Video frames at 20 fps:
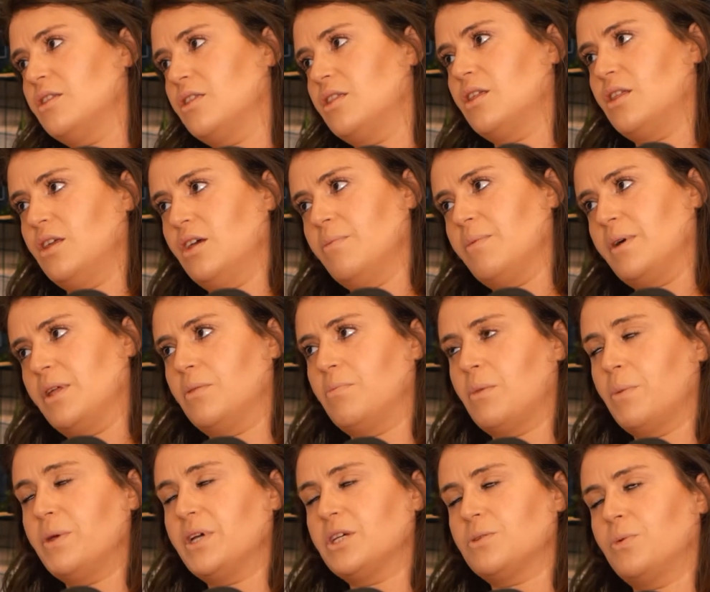thing about my
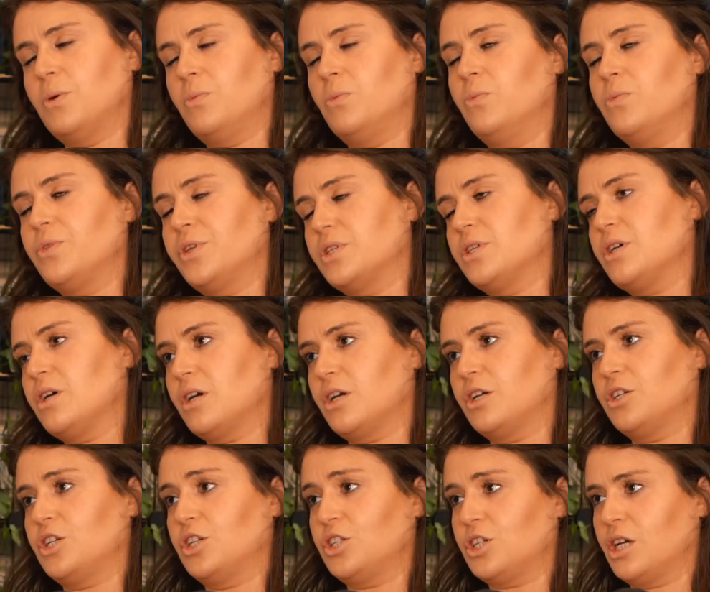biggest problem with the
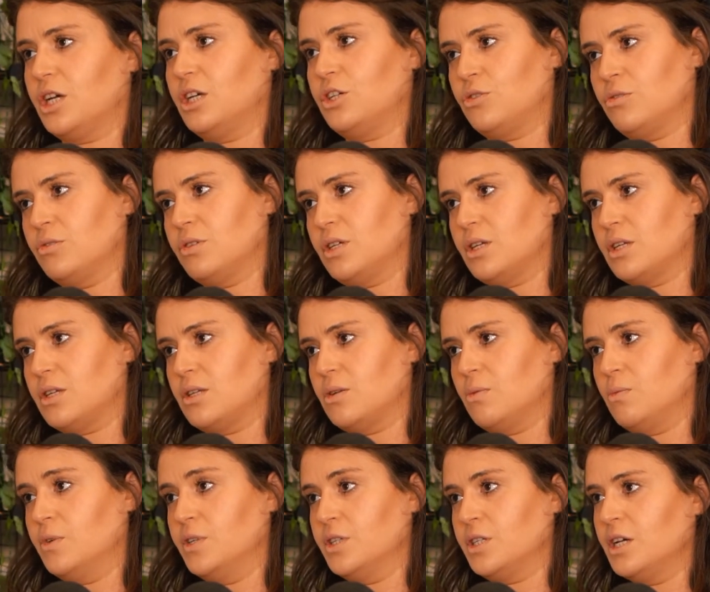Turkish educational system
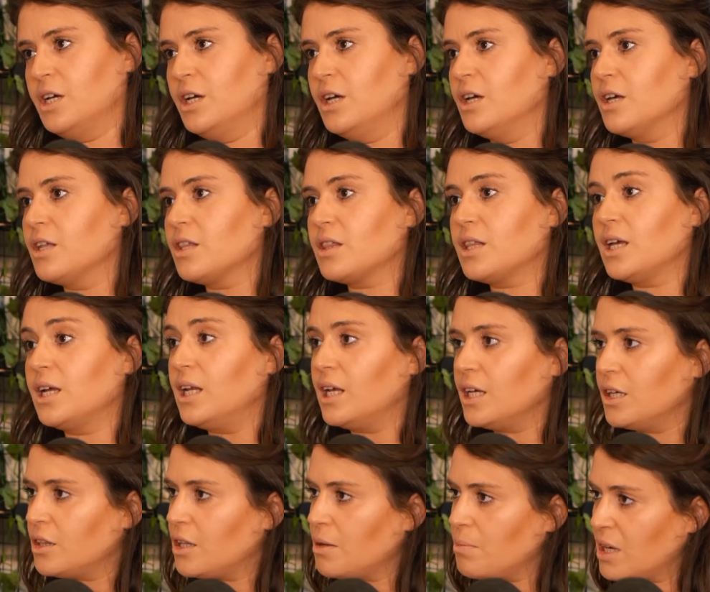was they
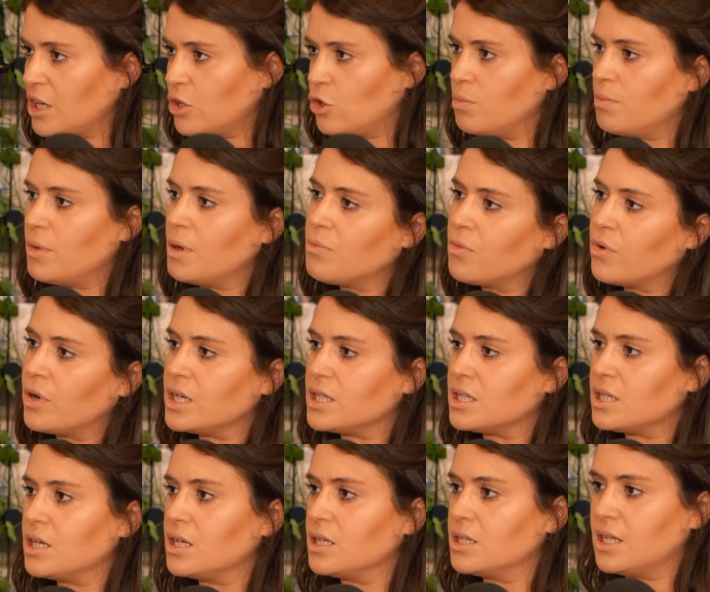make you memorize things.